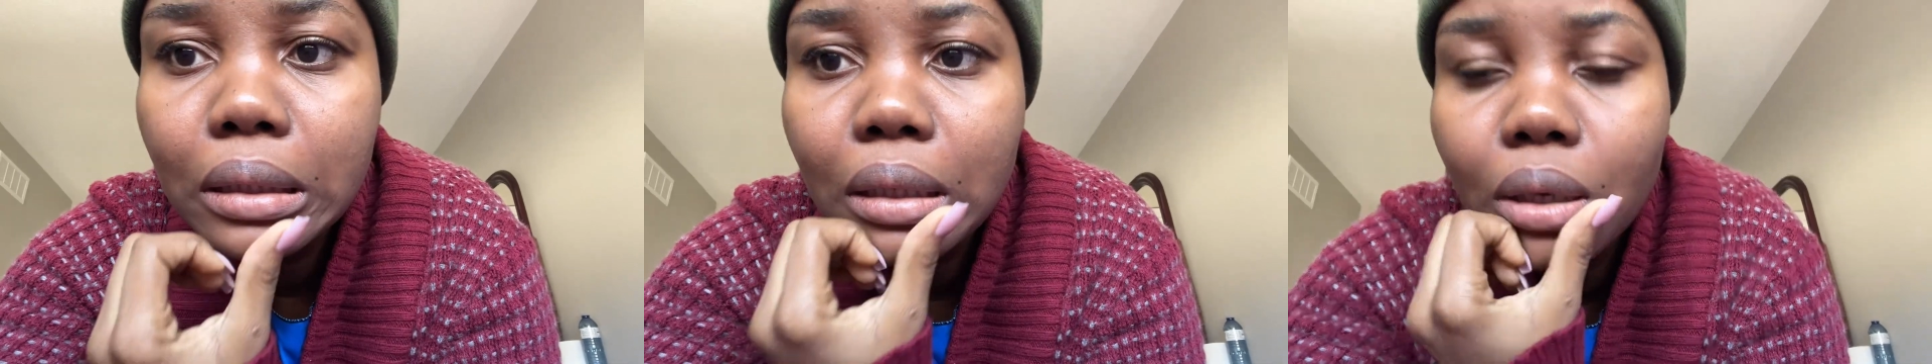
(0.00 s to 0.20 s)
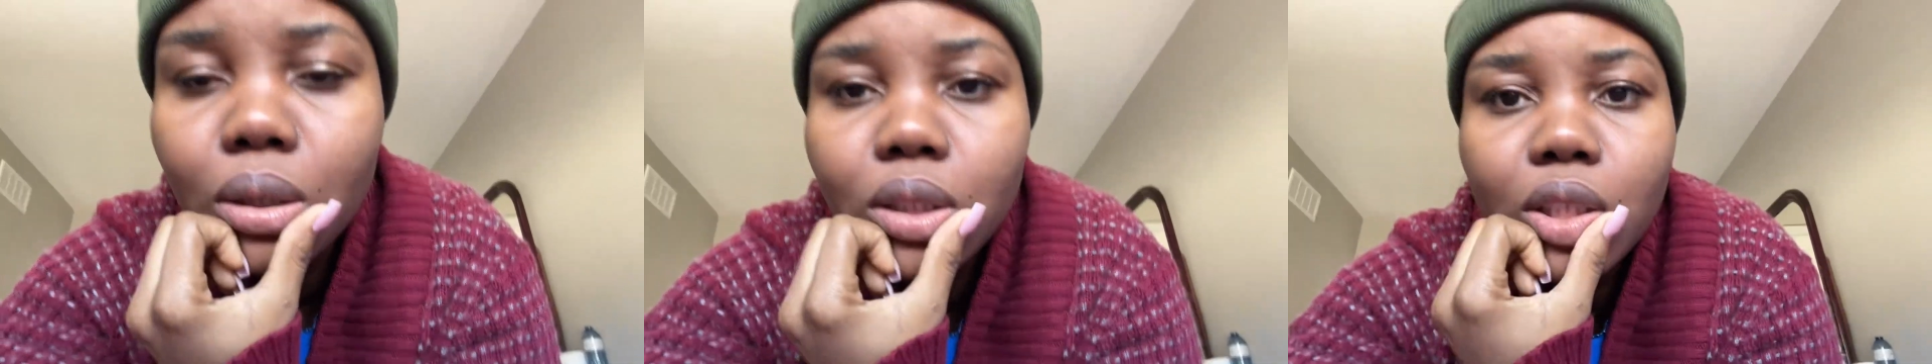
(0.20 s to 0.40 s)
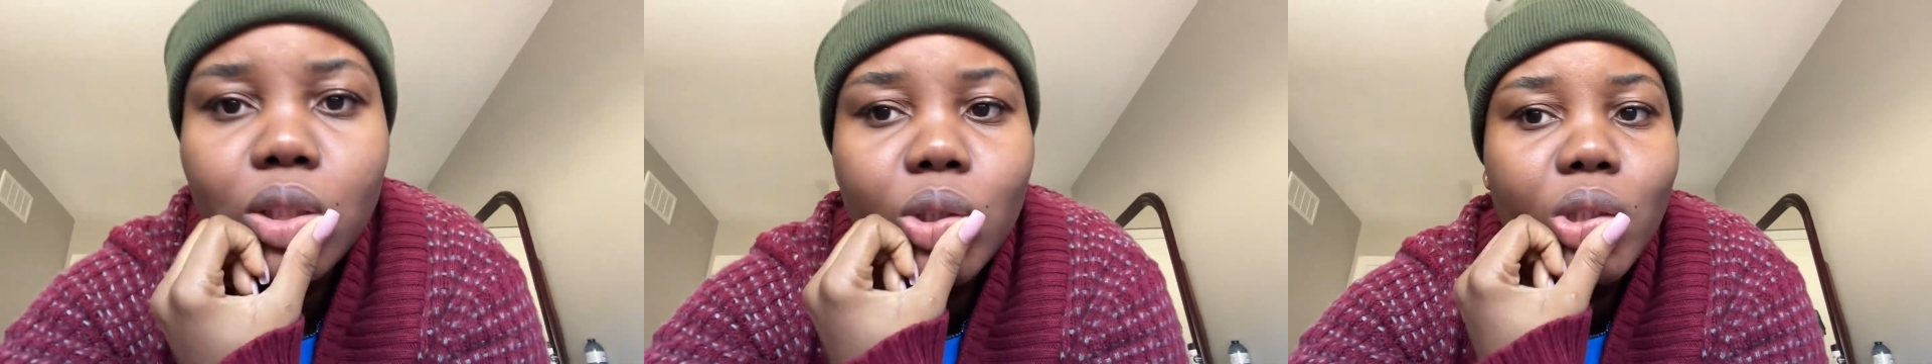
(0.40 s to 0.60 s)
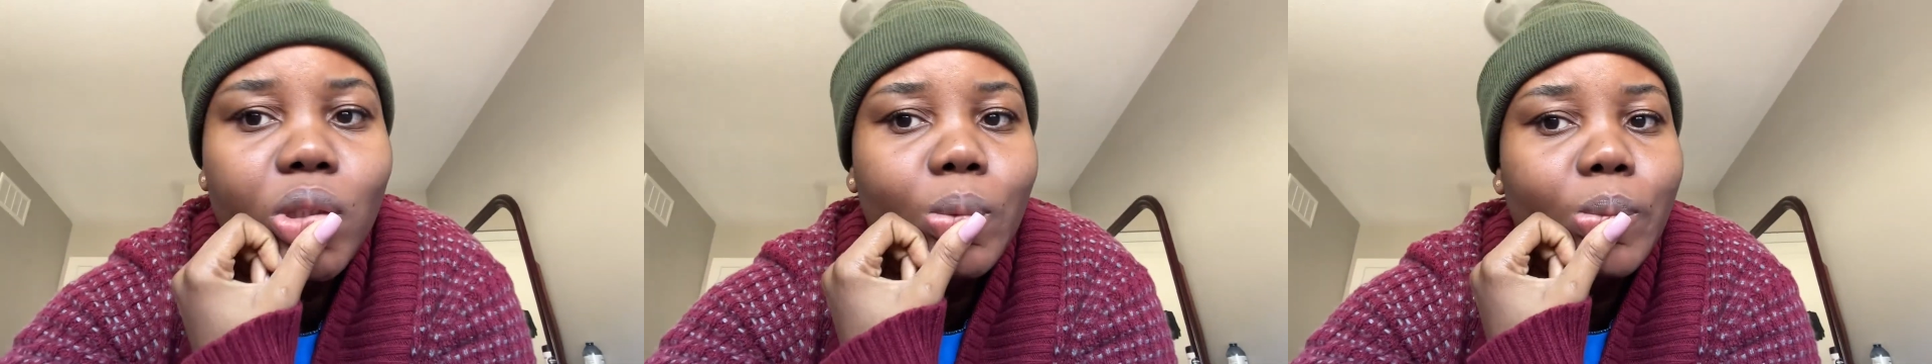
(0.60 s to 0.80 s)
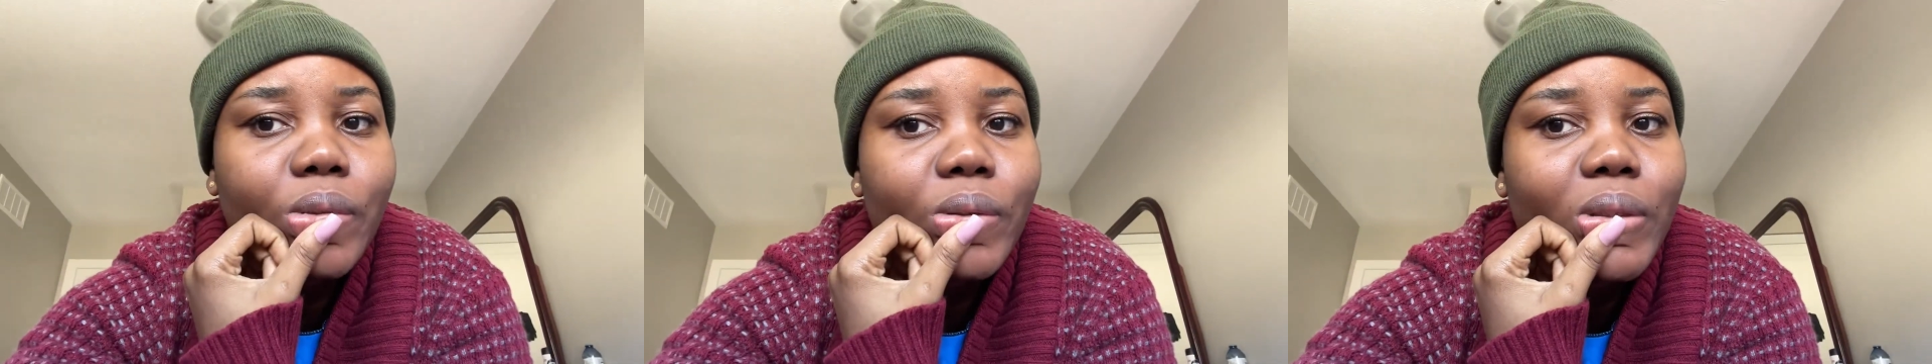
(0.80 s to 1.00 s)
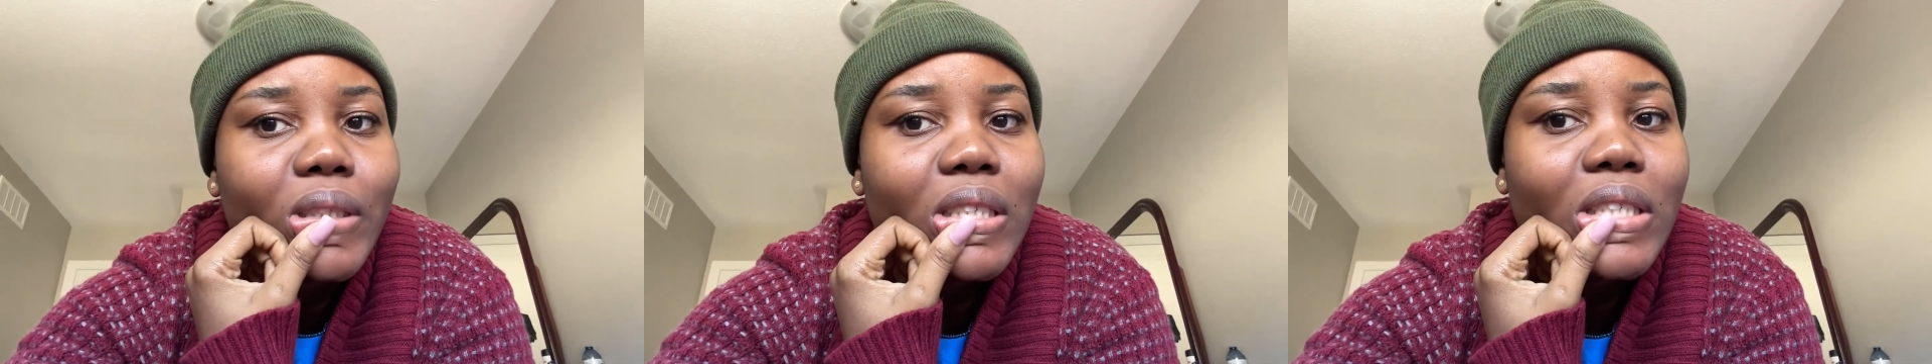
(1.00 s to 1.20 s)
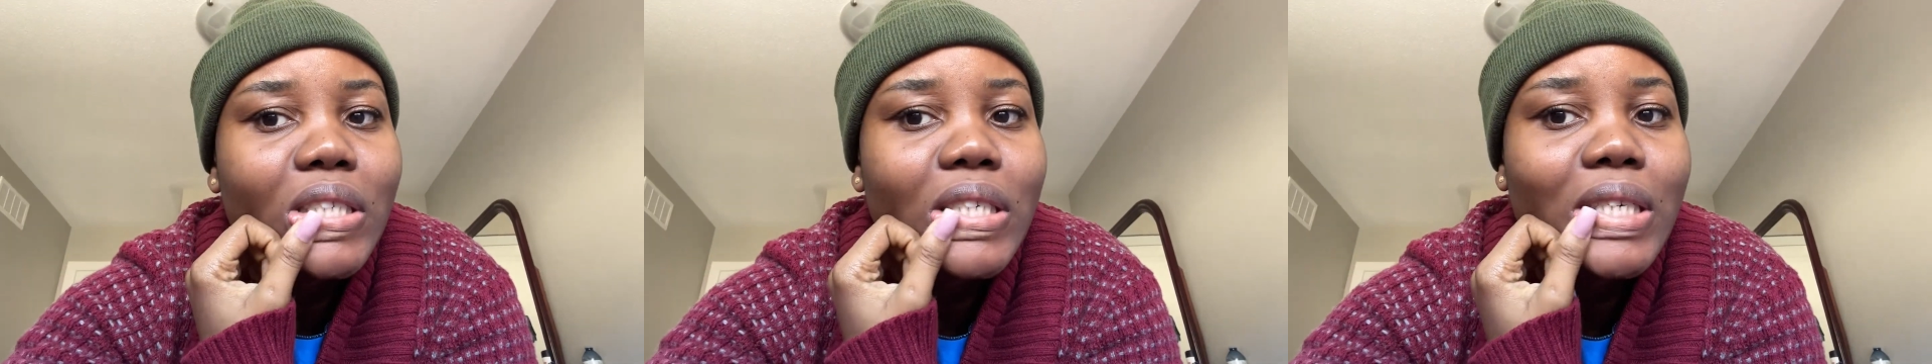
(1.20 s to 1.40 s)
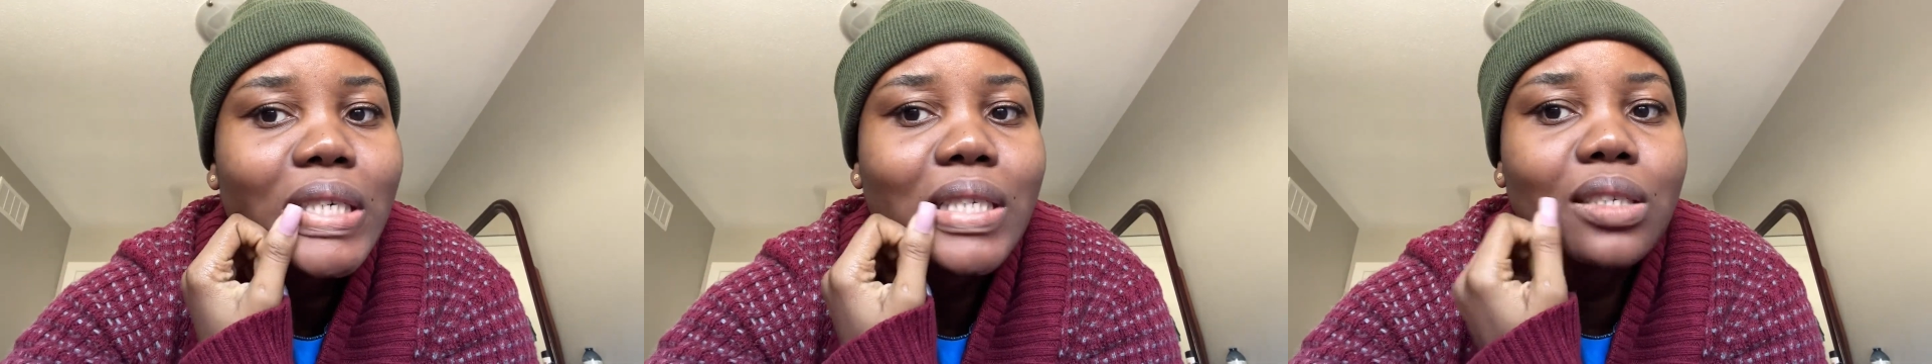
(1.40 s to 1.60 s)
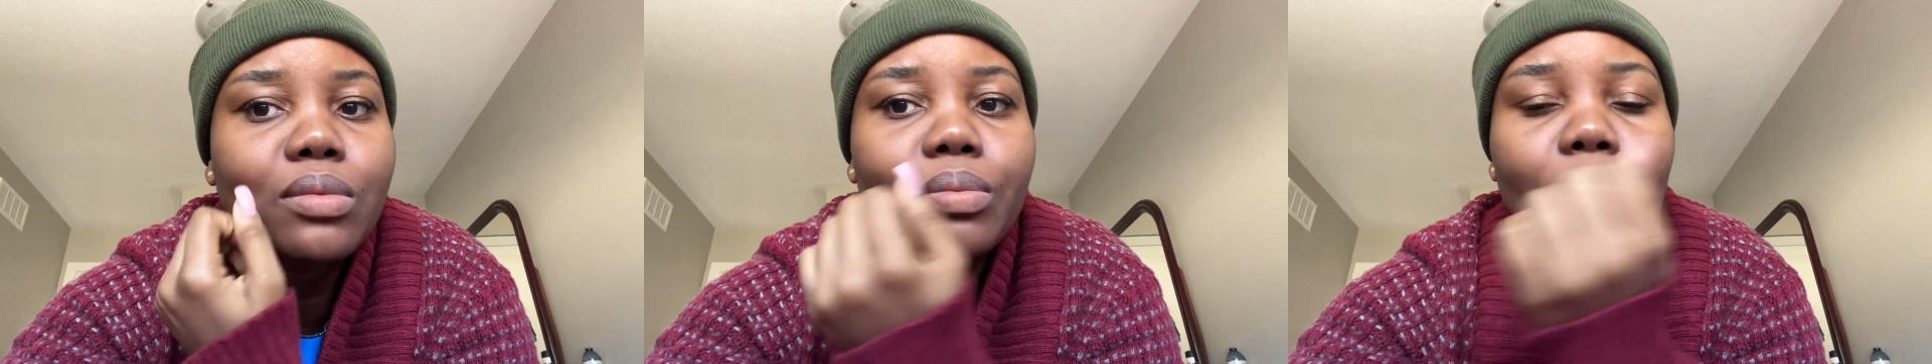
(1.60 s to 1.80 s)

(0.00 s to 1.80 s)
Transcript: I wanted to go to Bureau de Change,